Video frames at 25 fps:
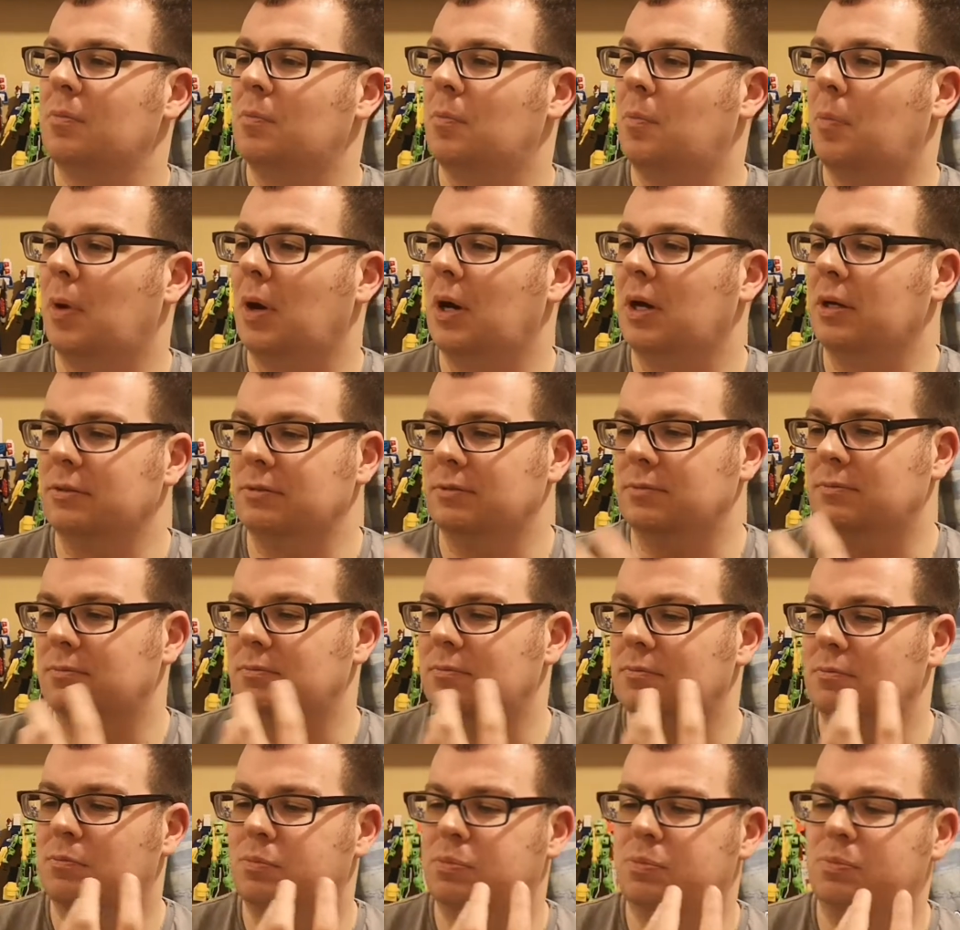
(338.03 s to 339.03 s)
But
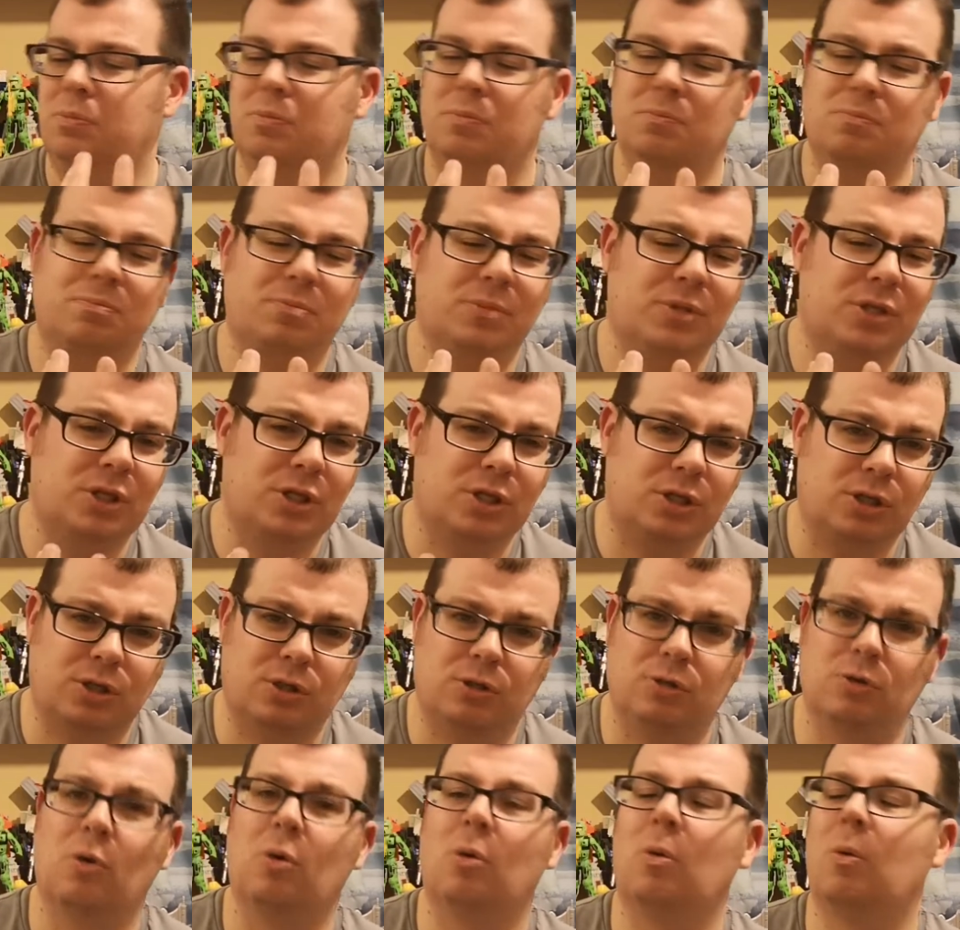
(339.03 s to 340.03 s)

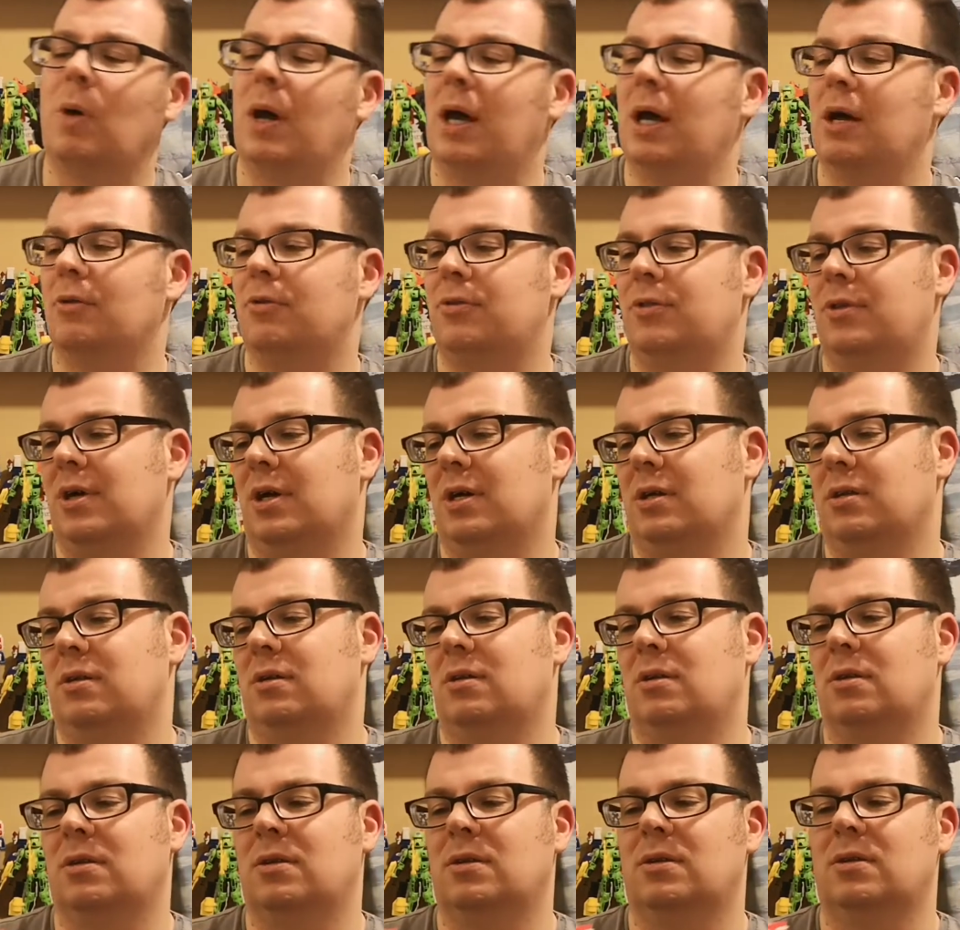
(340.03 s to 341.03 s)
so well done,
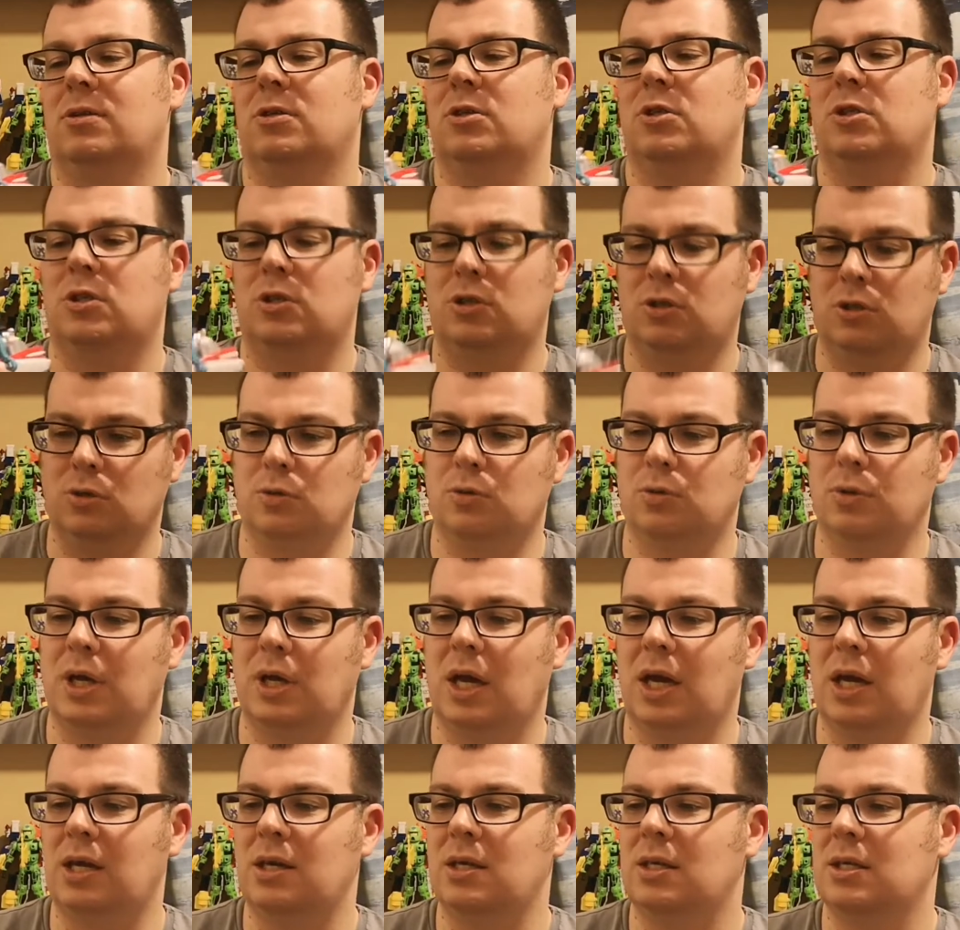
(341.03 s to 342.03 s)
so
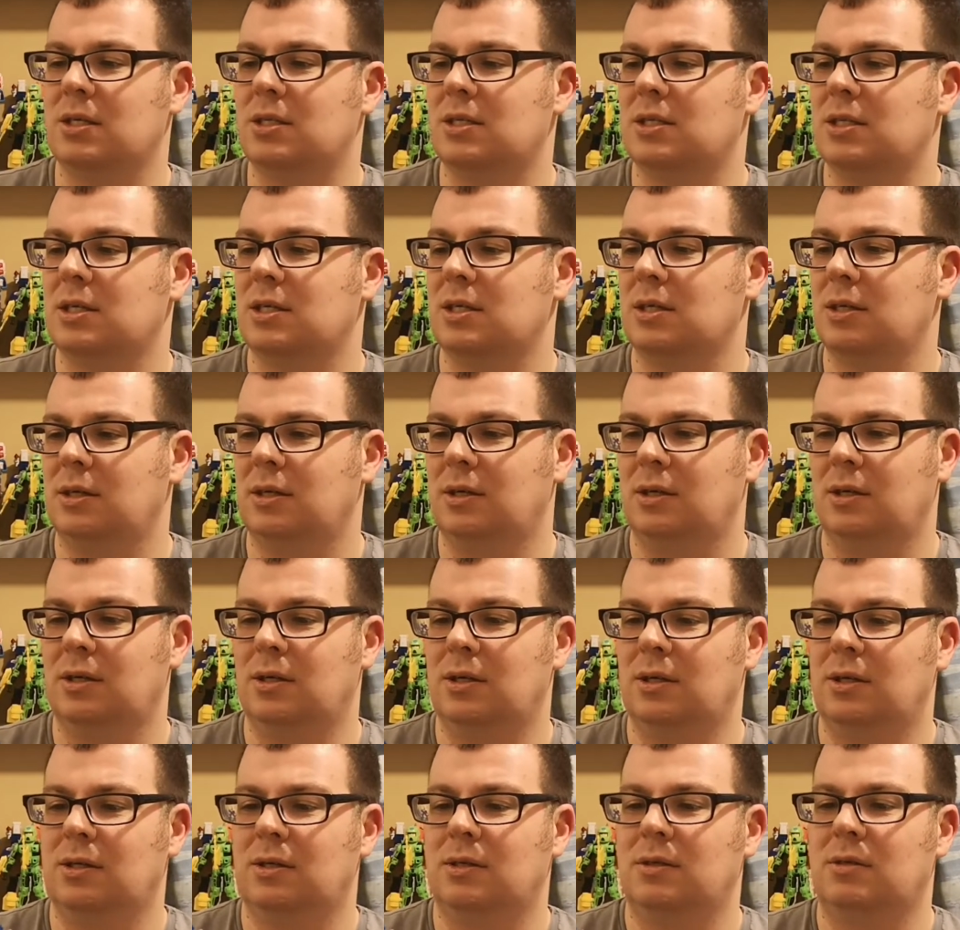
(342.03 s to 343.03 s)
nice.
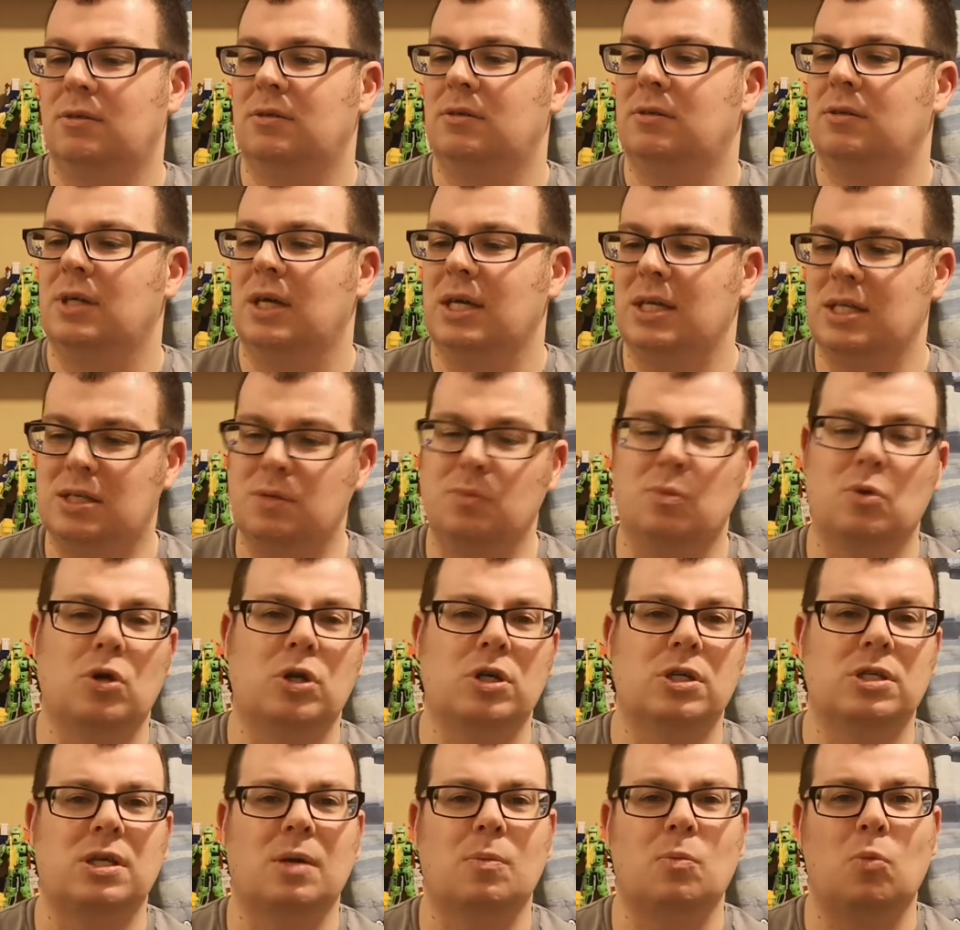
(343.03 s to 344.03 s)
And to be
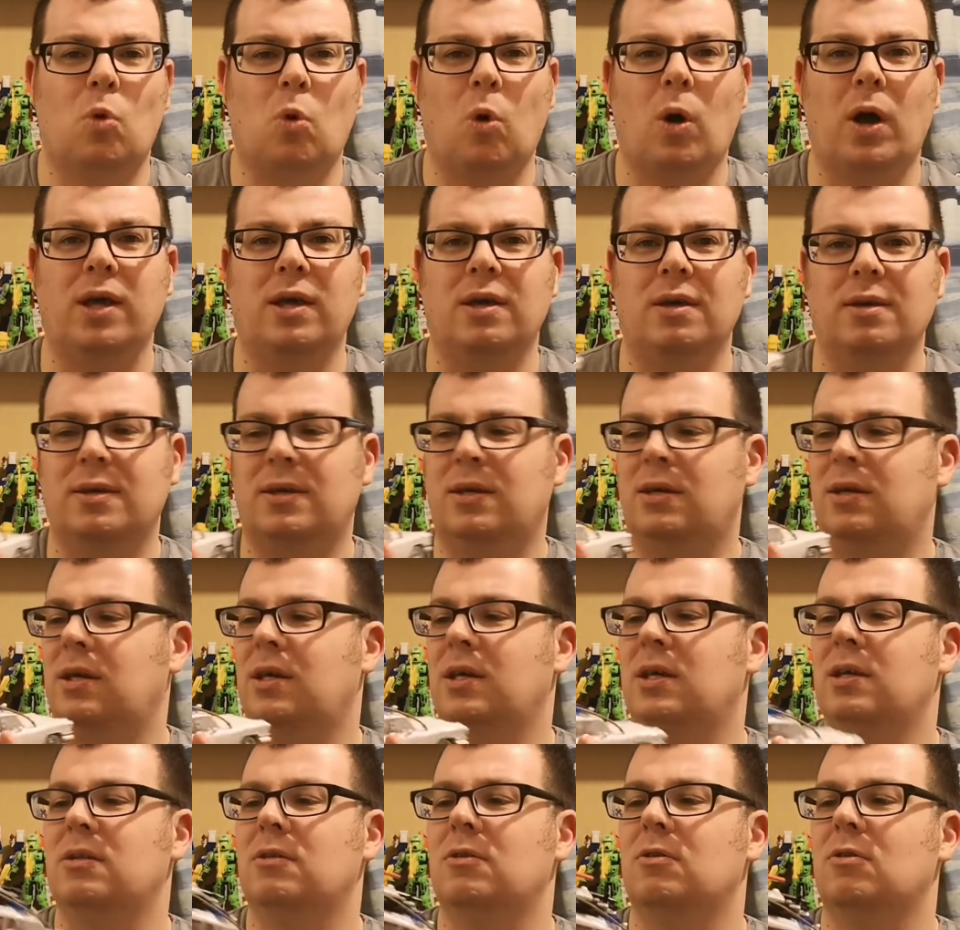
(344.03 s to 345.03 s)
honest, I'm quite
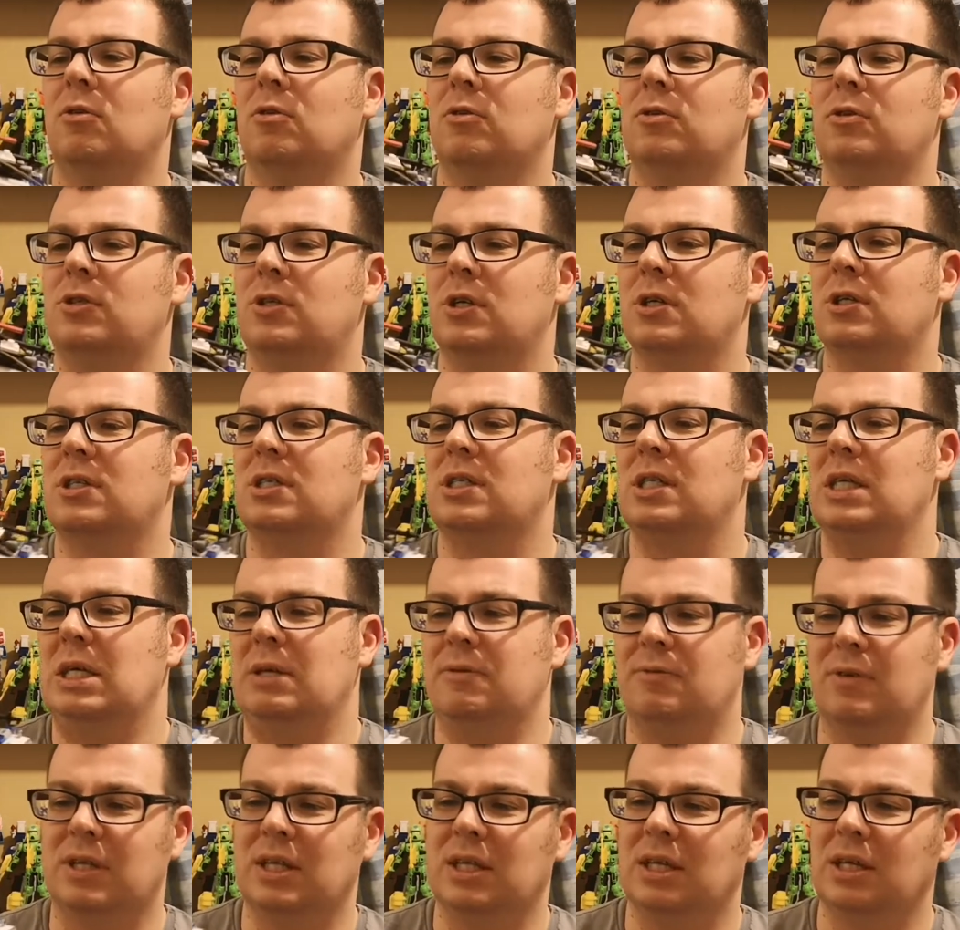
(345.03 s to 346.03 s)
keen on just
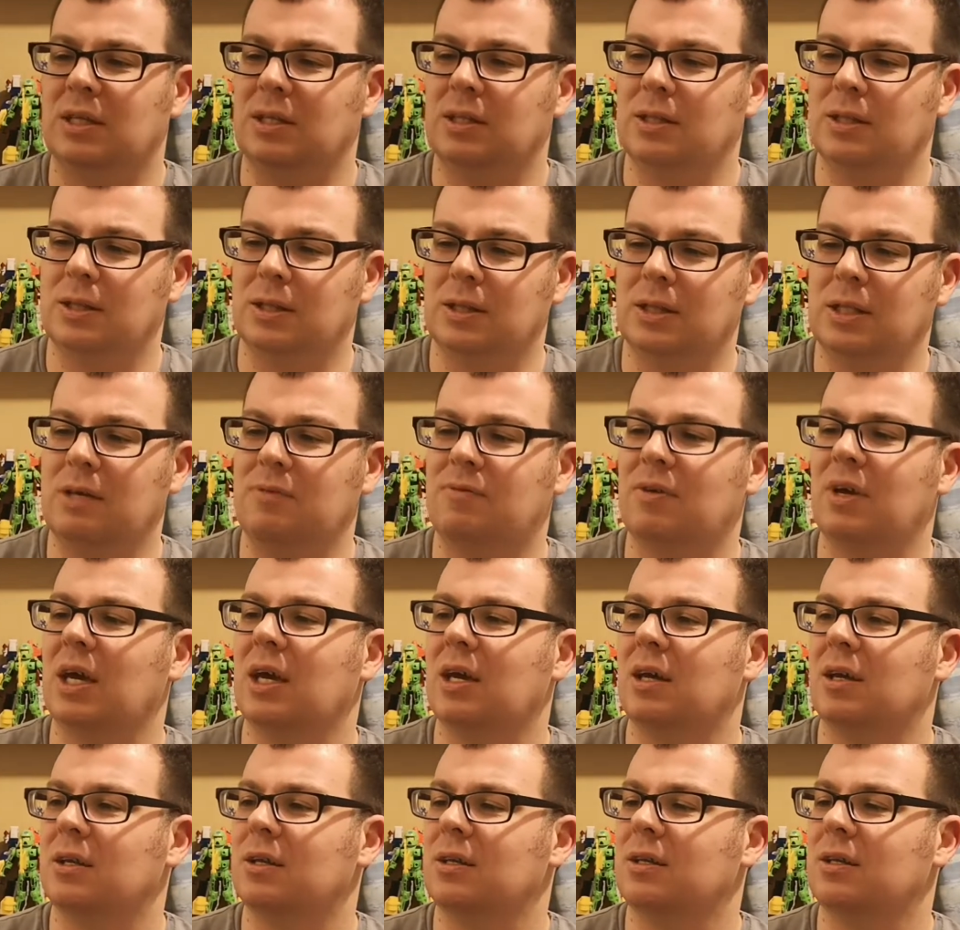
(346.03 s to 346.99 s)
even leaving it